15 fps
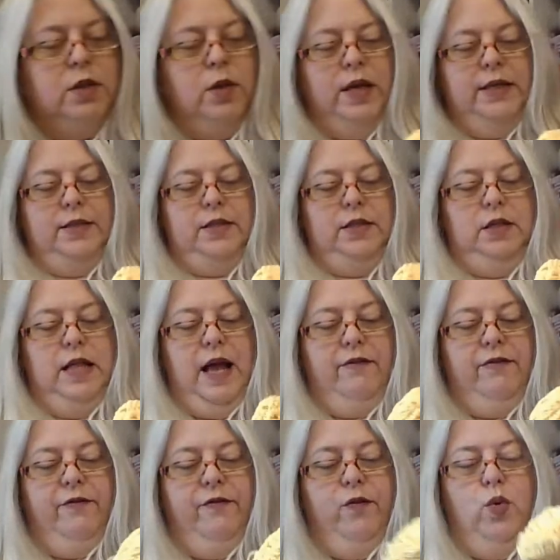So I still
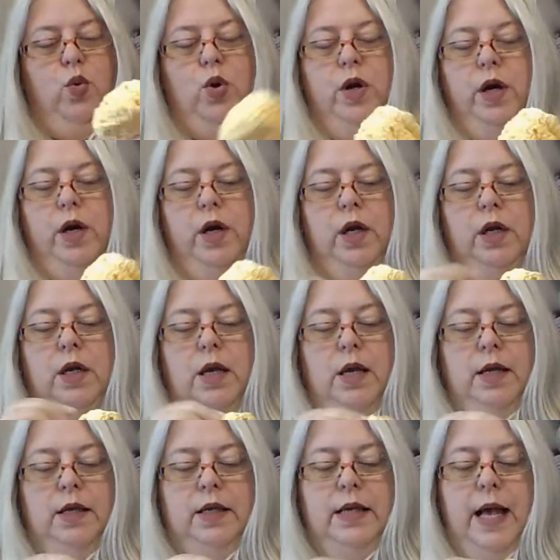have 4
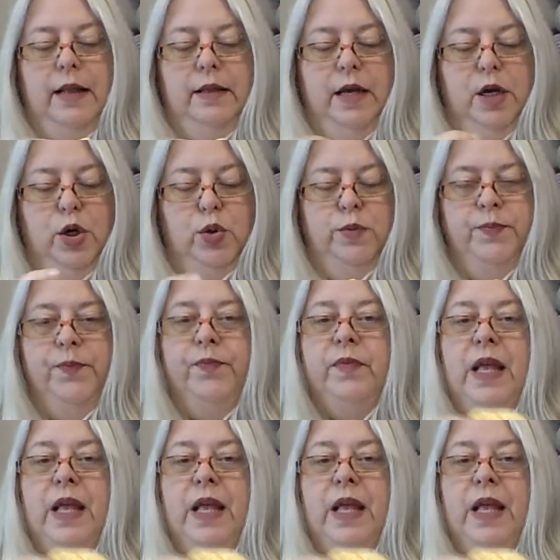yellow